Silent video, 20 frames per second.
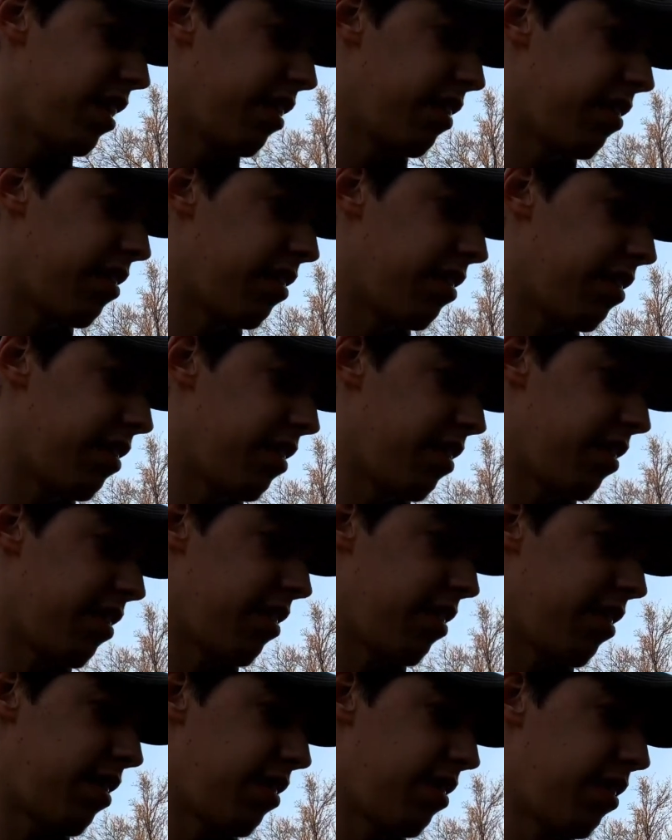It's
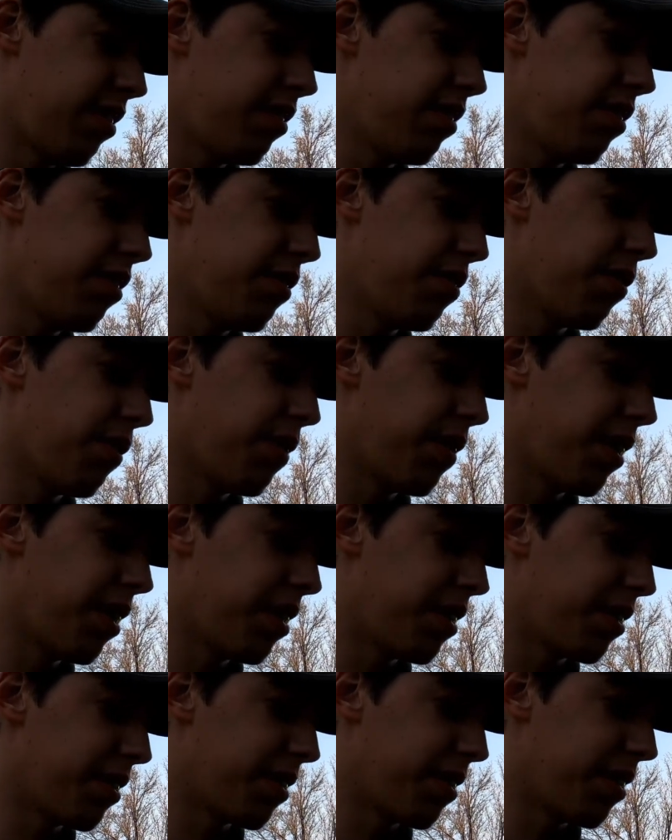it says it's
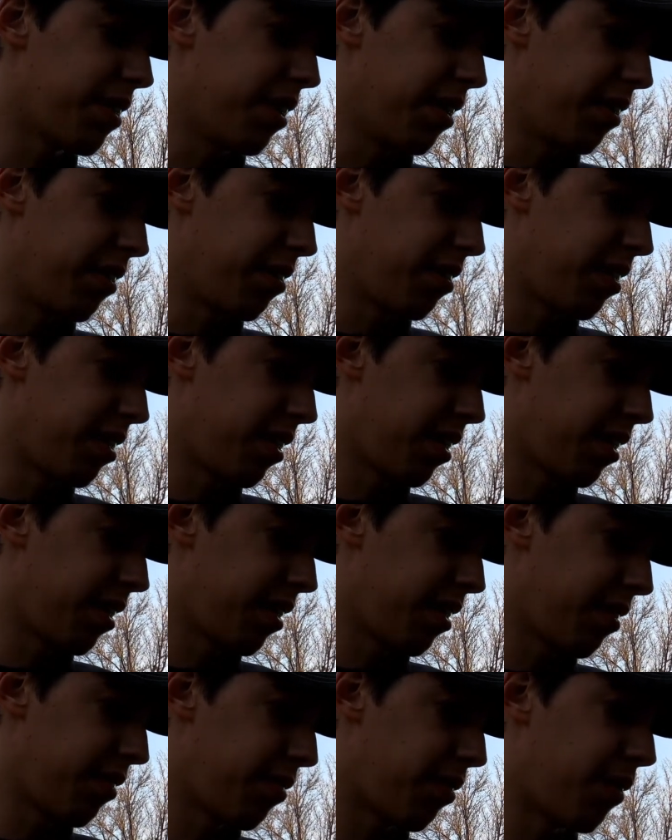48 degrees,
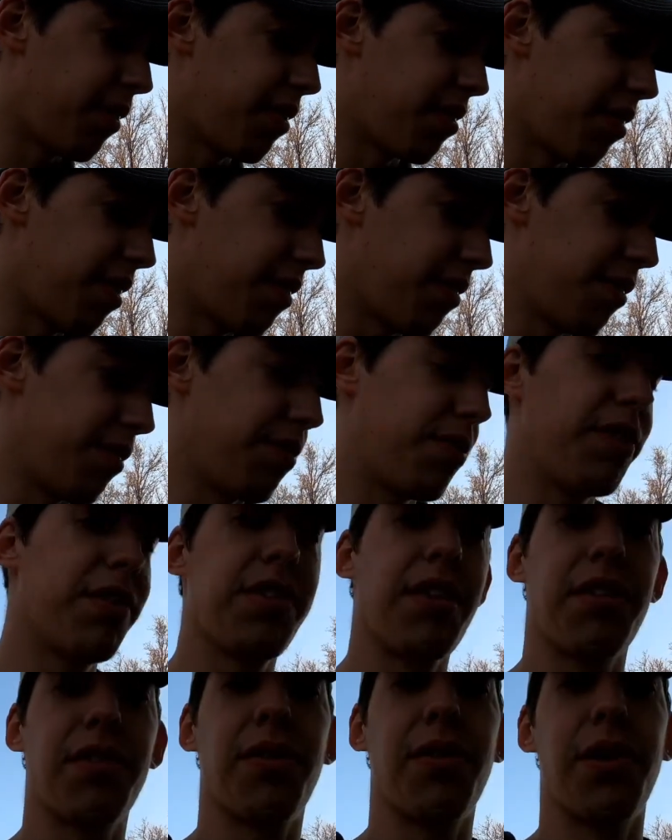47
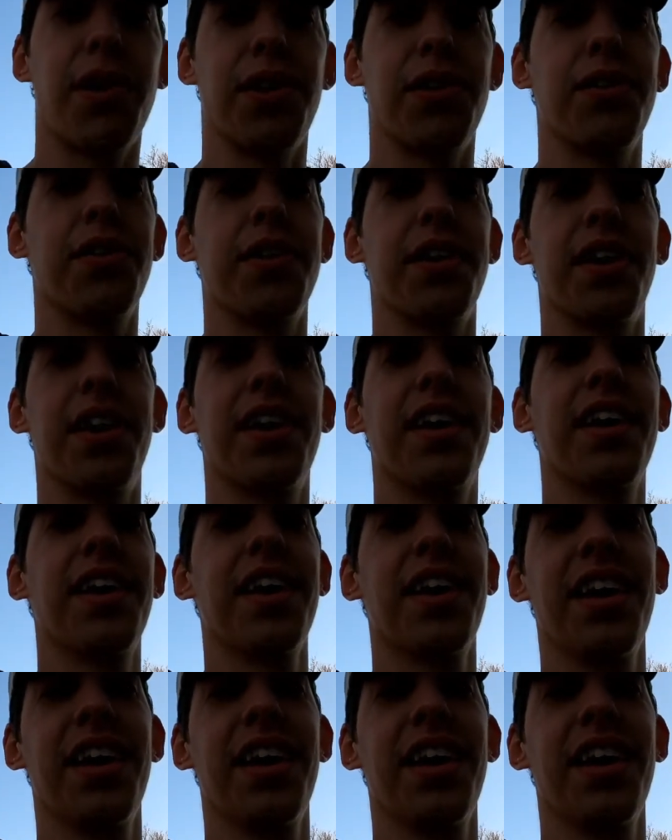feels like 43.